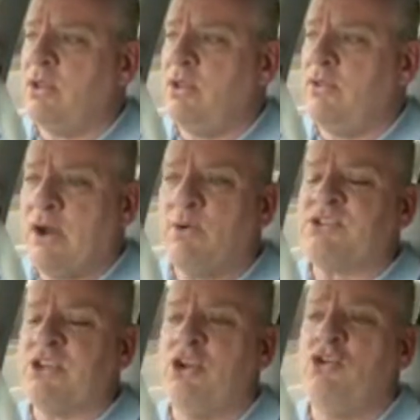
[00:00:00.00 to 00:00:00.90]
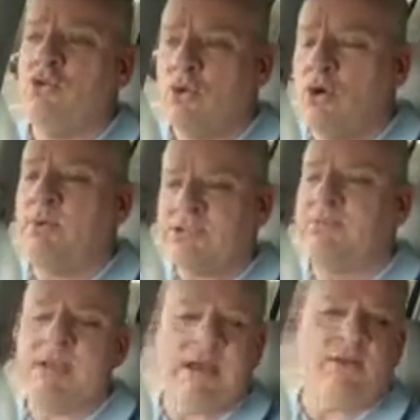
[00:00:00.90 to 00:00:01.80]
there was an enormous
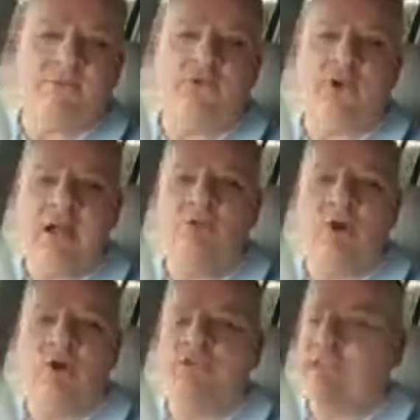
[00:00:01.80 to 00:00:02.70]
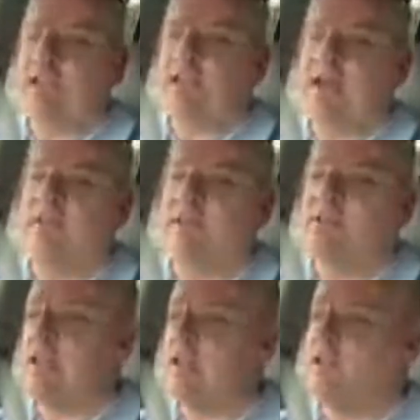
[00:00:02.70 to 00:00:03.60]
amount of drywall taken out of this
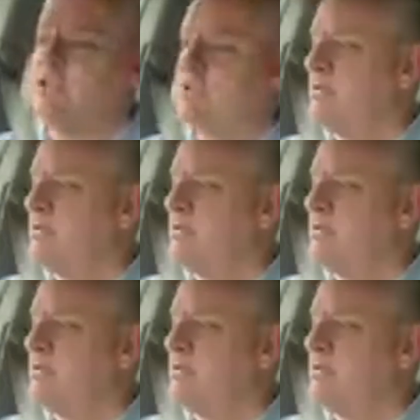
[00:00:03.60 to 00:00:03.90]
house